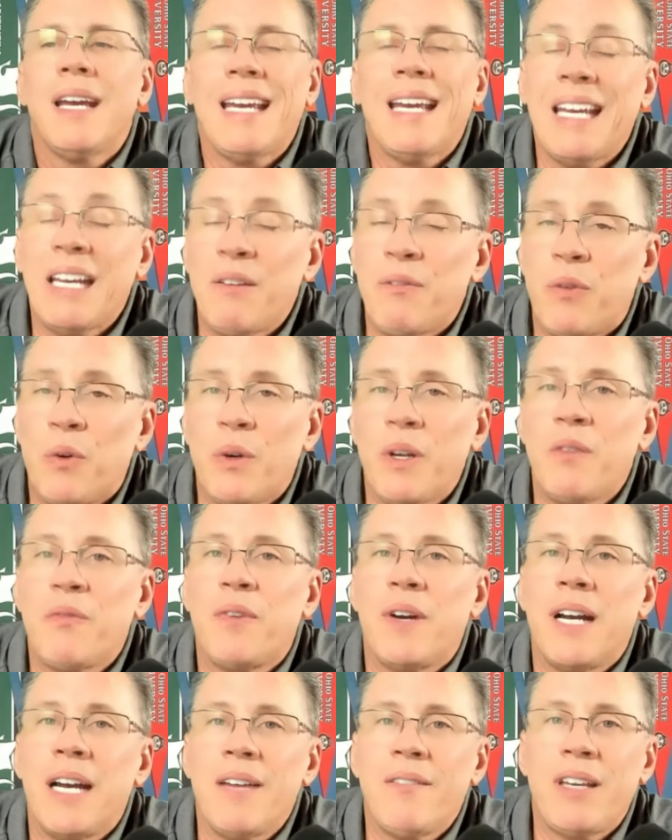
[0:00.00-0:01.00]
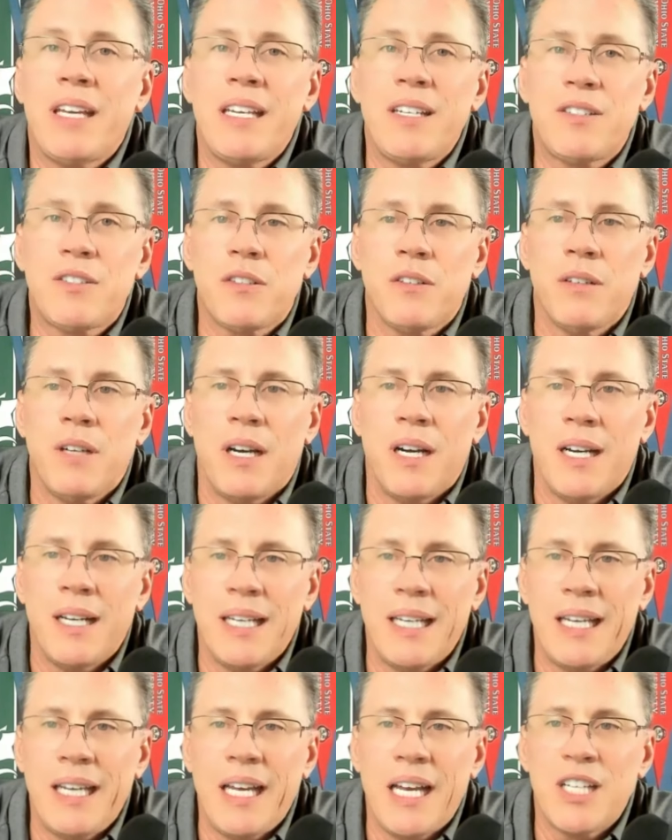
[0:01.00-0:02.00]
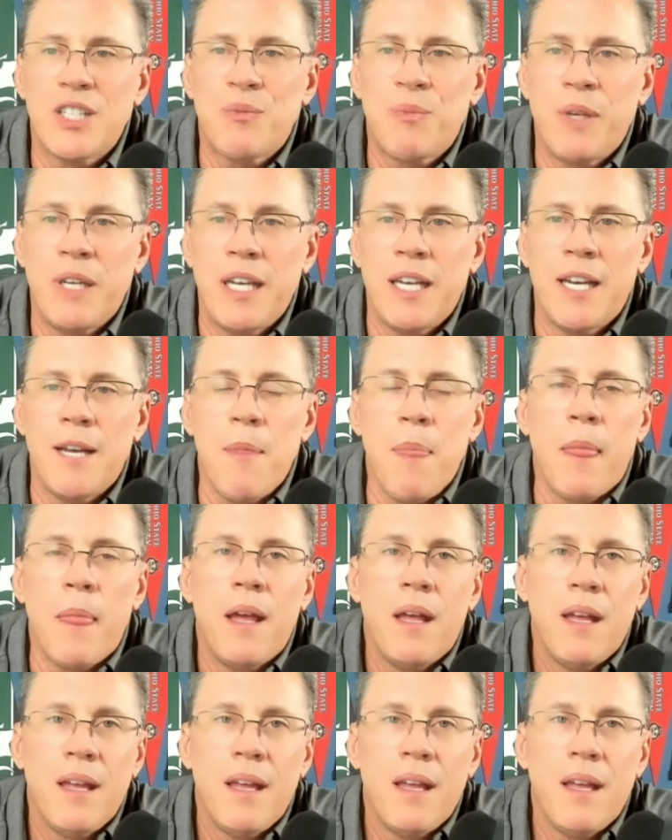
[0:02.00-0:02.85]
8:45 Eastern on ESPN.